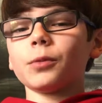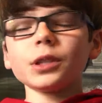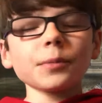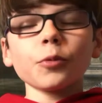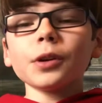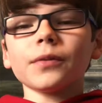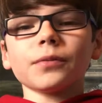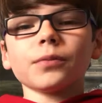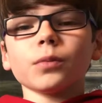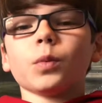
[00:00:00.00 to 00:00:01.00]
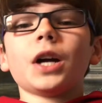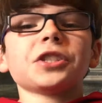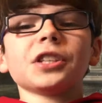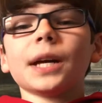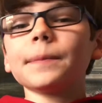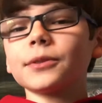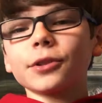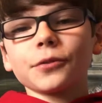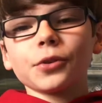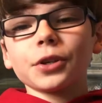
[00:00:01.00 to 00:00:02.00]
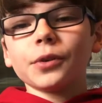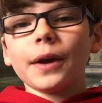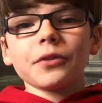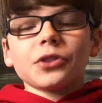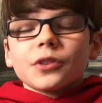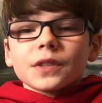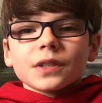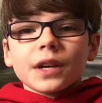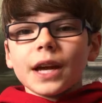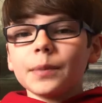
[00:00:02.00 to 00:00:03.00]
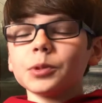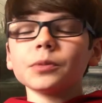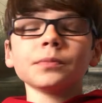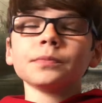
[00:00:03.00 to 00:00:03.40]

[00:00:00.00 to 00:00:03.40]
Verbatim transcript: What's the point of watching the episode if you already know everything that's going to happen?